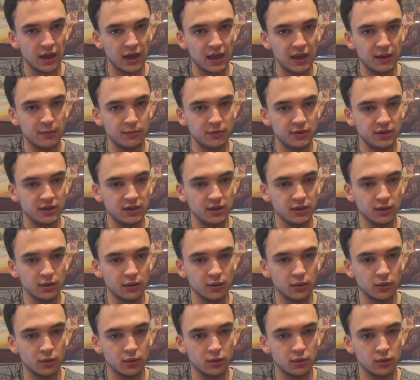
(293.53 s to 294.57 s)
empty,
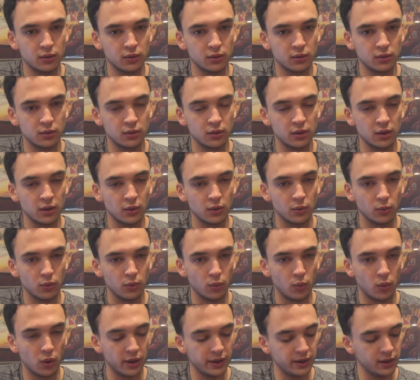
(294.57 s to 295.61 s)

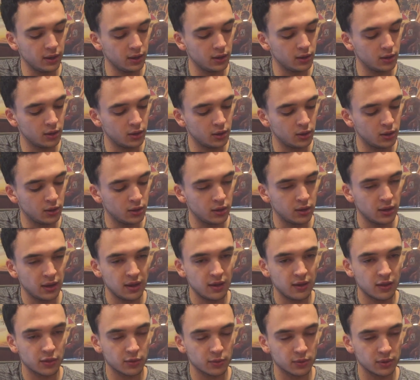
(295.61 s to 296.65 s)
1,
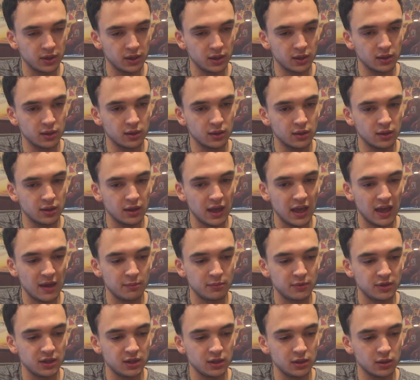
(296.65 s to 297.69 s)
3,
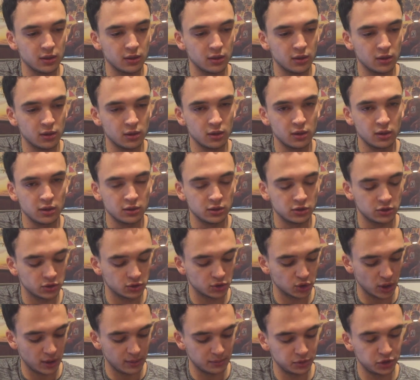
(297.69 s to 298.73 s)
empty,
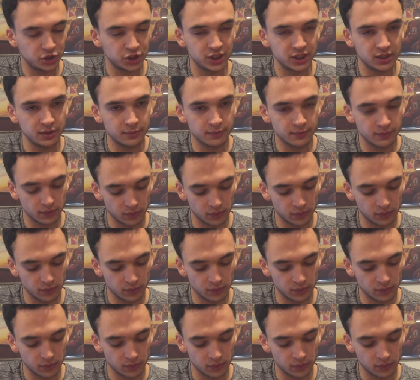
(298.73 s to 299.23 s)
strum G.